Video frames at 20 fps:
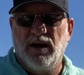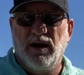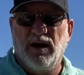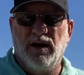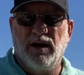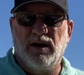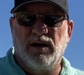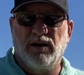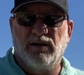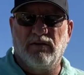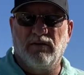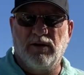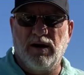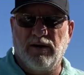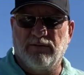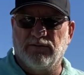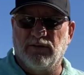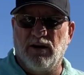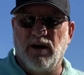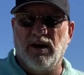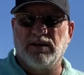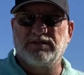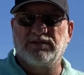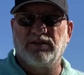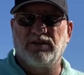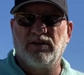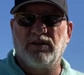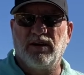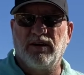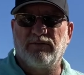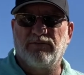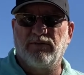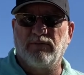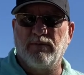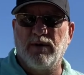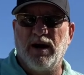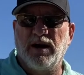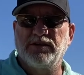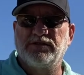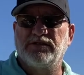We have lots of good
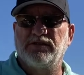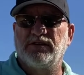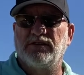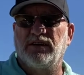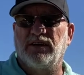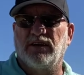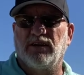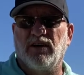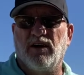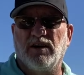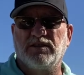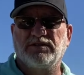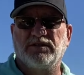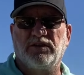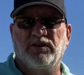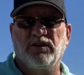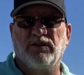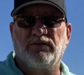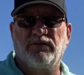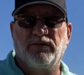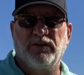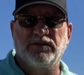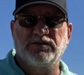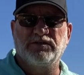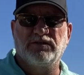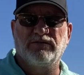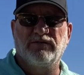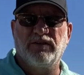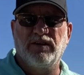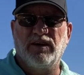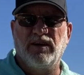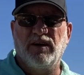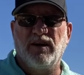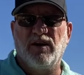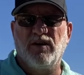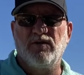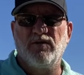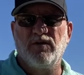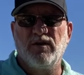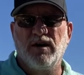information and lots of good fishing
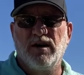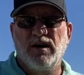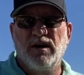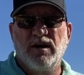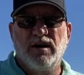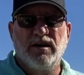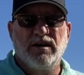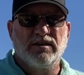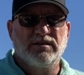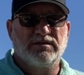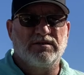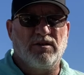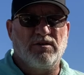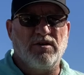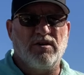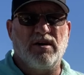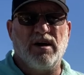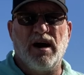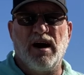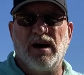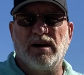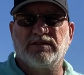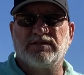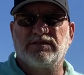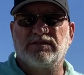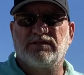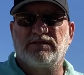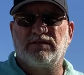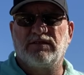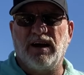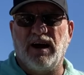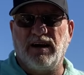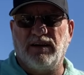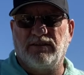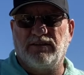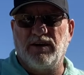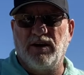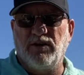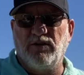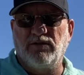video. So you guys stay
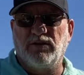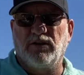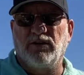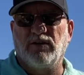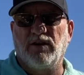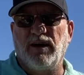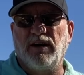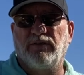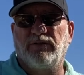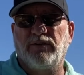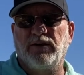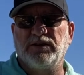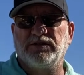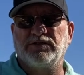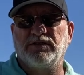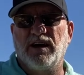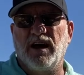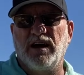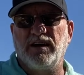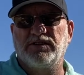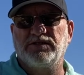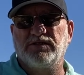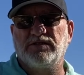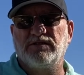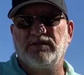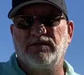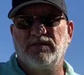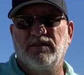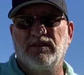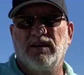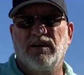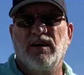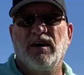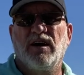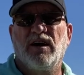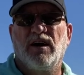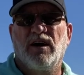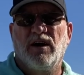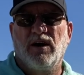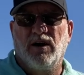tuned to Greenfish Nation.
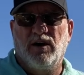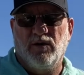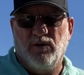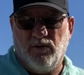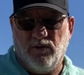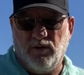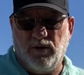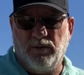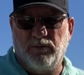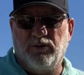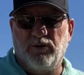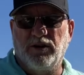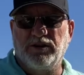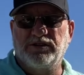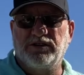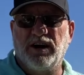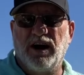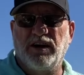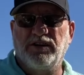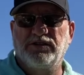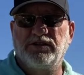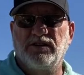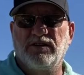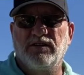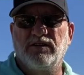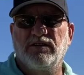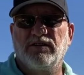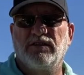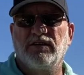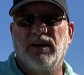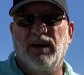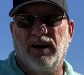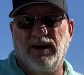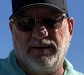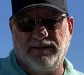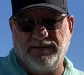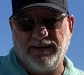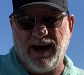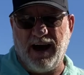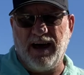We appreciate you,
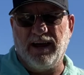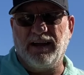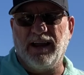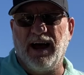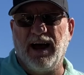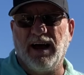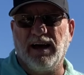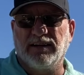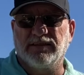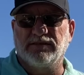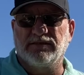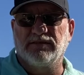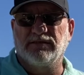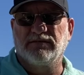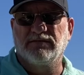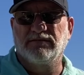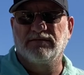and tight lines.